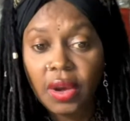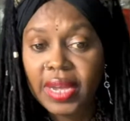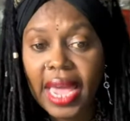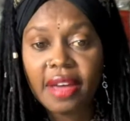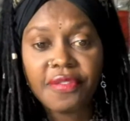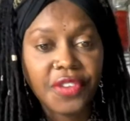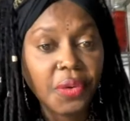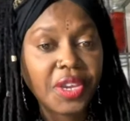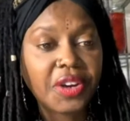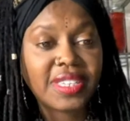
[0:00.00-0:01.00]
Okay, a few
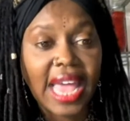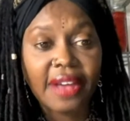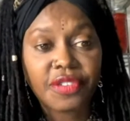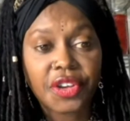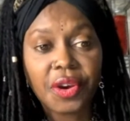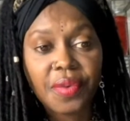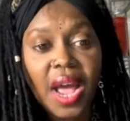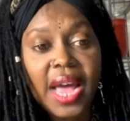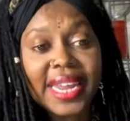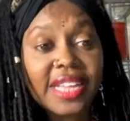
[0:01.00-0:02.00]
years after
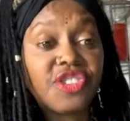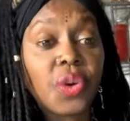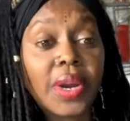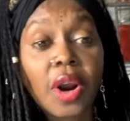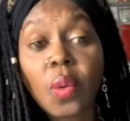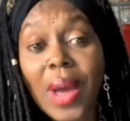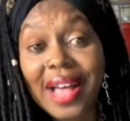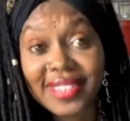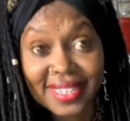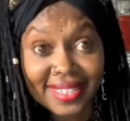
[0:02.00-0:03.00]
Kiran enjoyed her
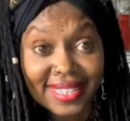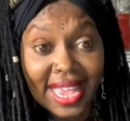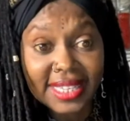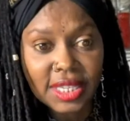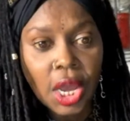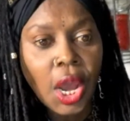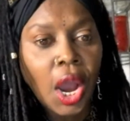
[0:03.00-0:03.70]
wild success,